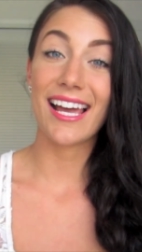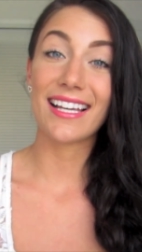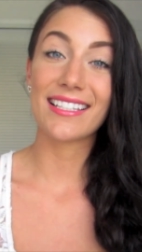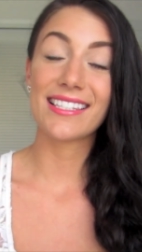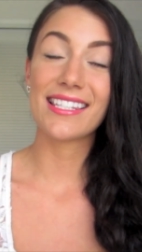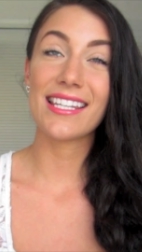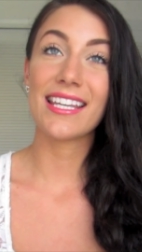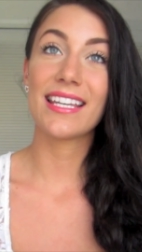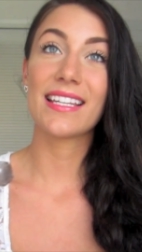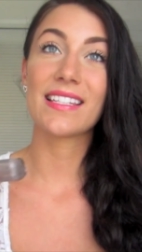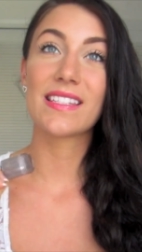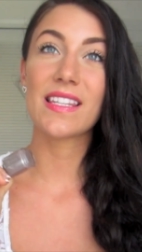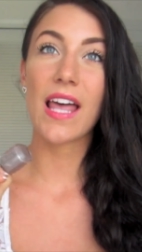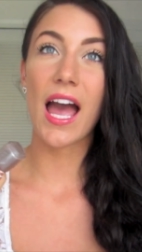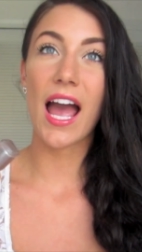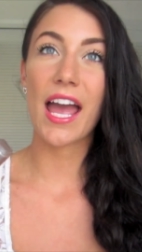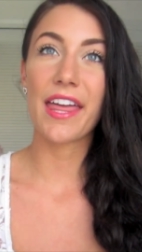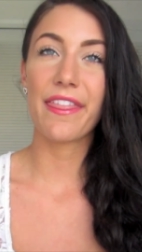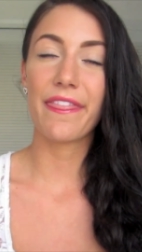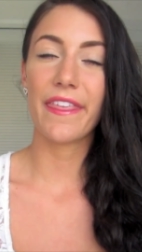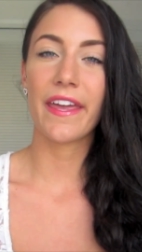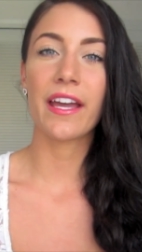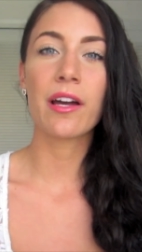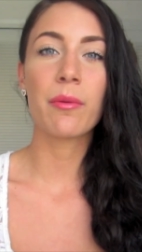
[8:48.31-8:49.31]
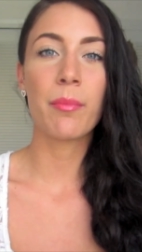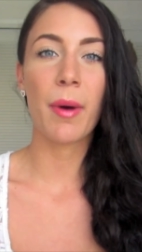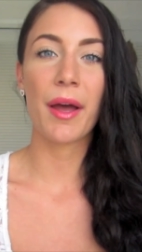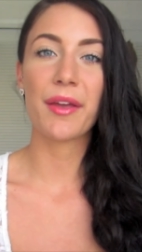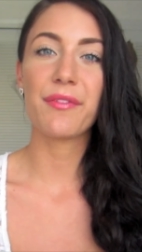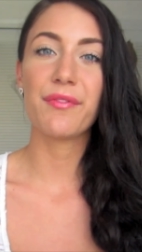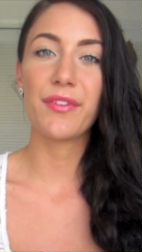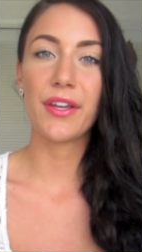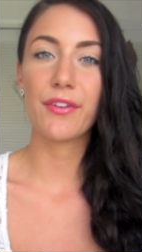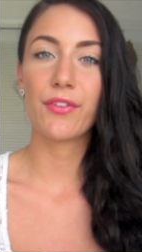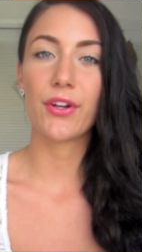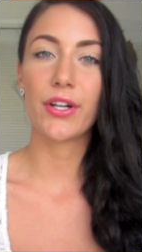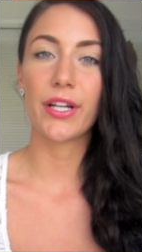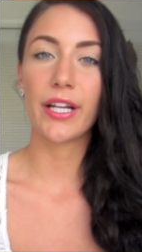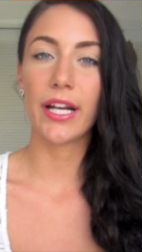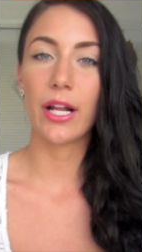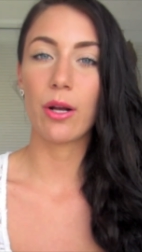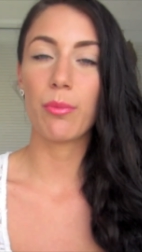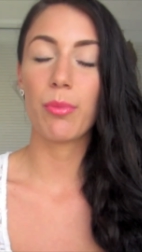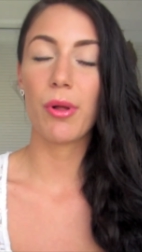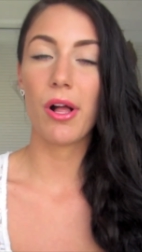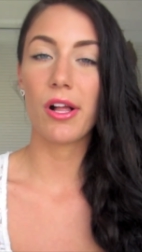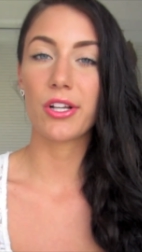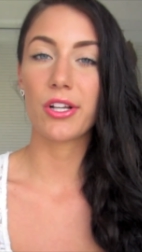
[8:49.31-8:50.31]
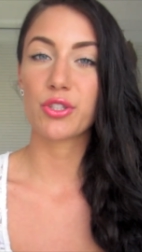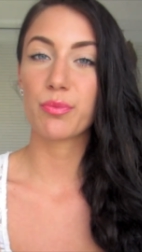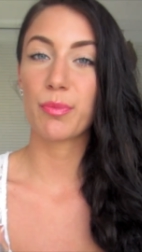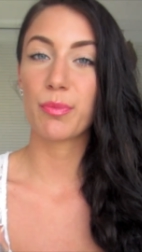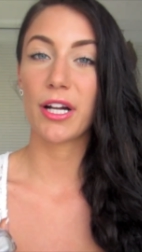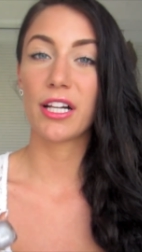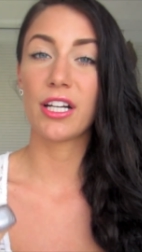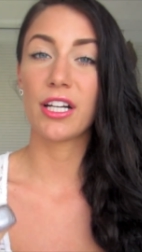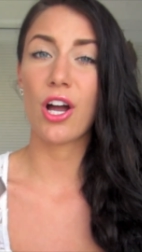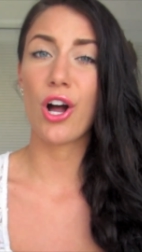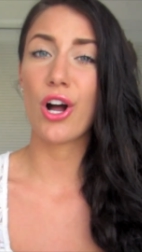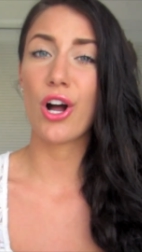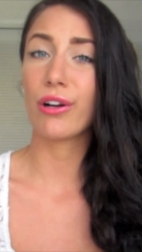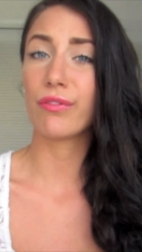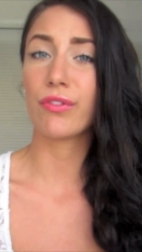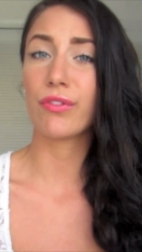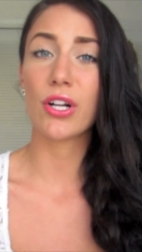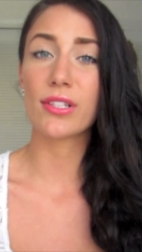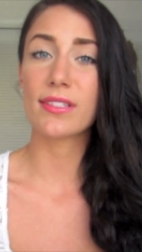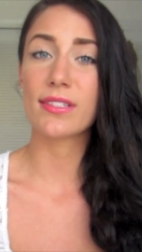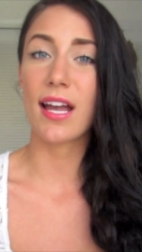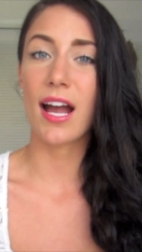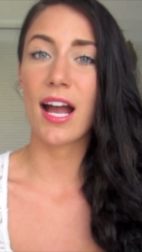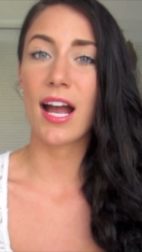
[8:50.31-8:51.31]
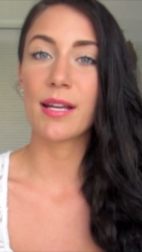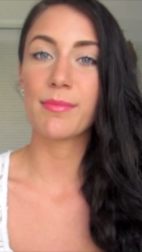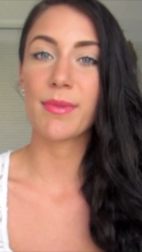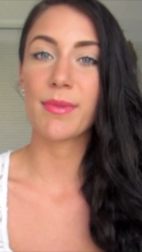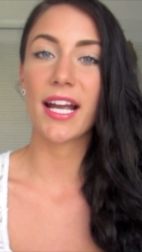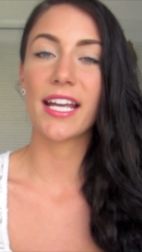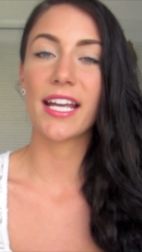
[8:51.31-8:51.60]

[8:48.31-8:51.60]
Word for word: Essie is, I think, my favorite nail polish brand of all time.